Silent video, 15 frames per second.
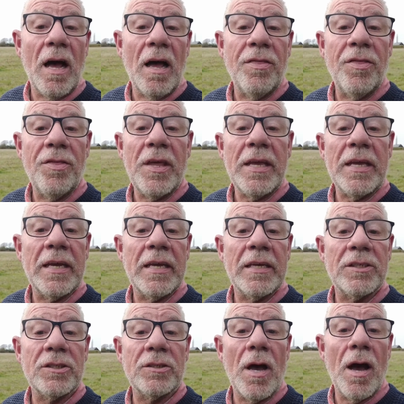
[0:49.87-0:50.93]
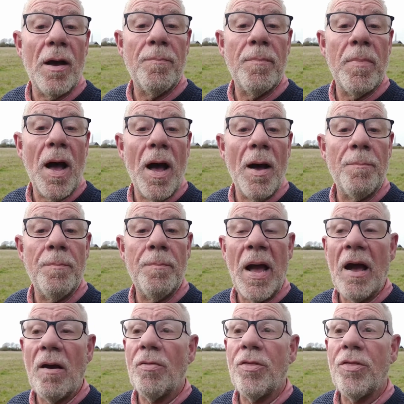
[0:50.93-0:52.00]
I think it's
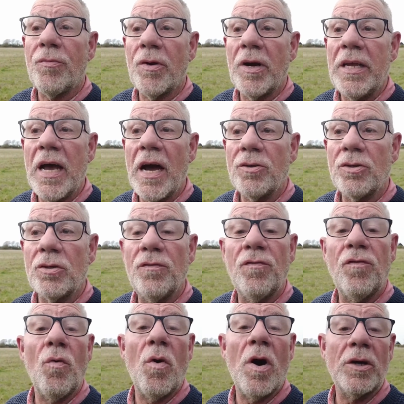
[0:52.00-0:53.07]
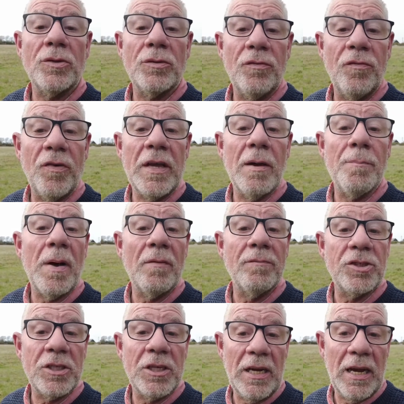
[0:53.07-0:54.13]
about 300-400 feet above
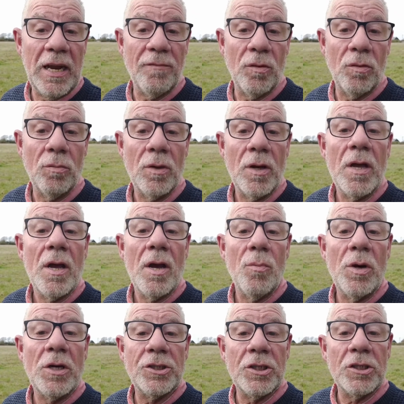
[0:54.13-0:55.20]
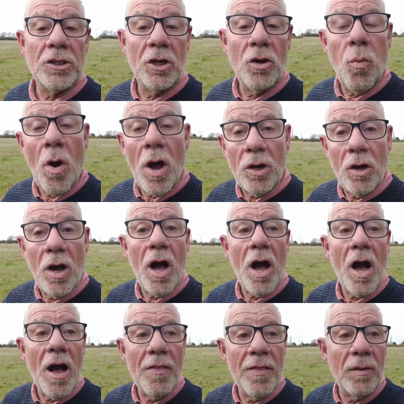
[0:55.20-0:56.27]
sea level, which is quite a lot
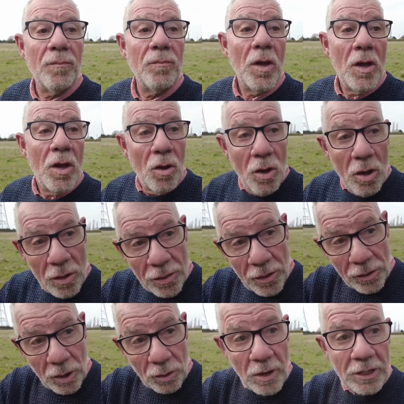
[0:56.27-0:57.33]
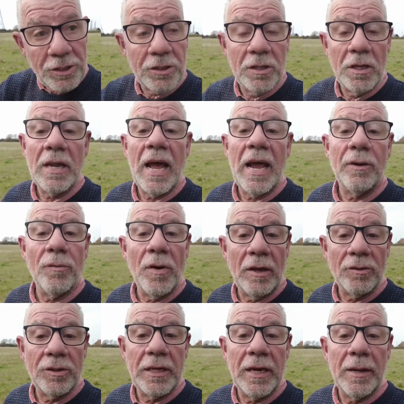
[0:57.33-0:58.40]
higher than the rest of the land
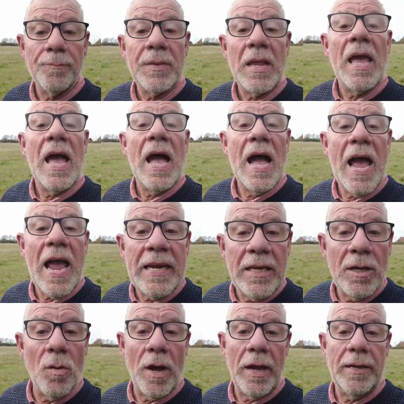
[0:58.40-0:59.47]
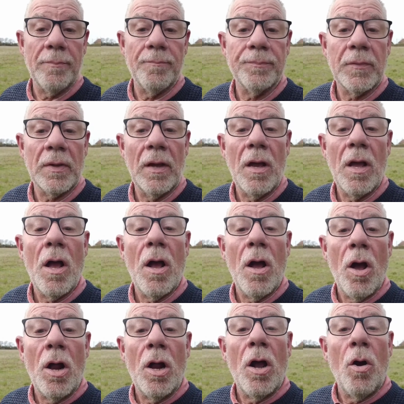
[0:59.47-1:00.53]
around here. Anyway,
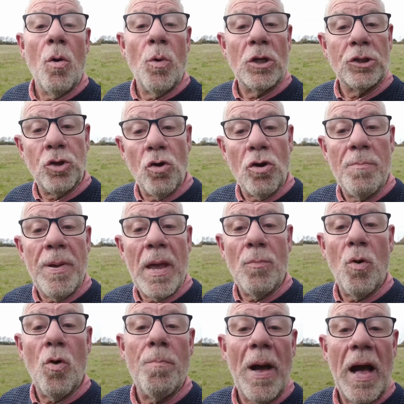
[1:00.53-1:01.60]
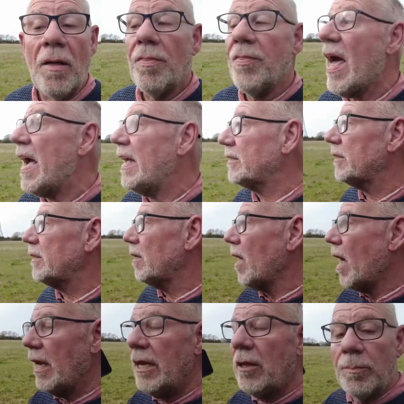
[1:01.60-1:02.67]
we'll talk a bit more about that
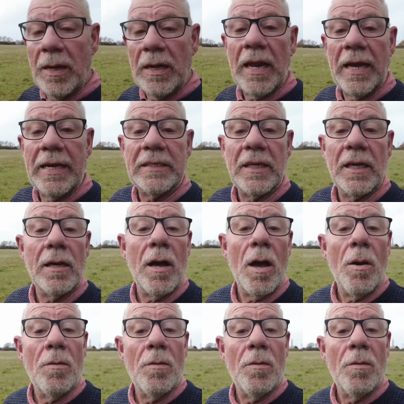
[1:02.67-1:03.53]
a little bit later.